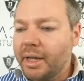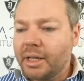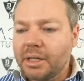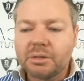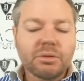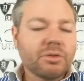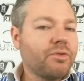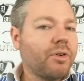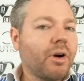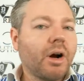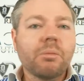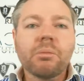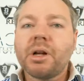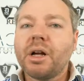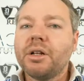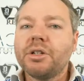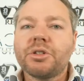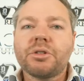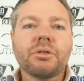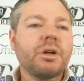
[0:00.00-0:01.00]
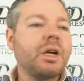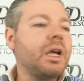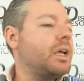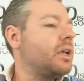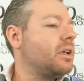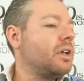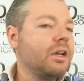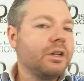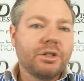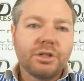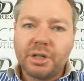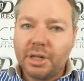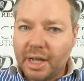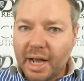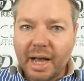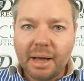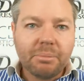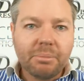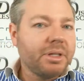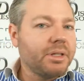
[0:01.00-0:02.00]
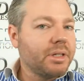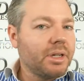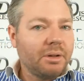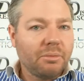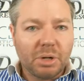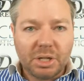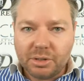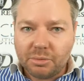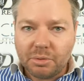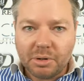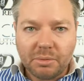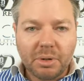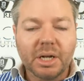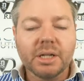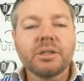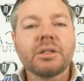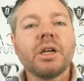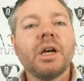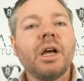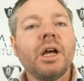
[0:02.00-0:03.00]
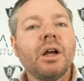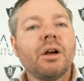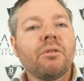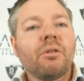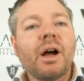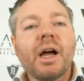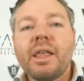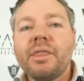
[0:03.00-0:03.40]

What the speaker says: Because it was farm country, shit happens, it was what it was, right?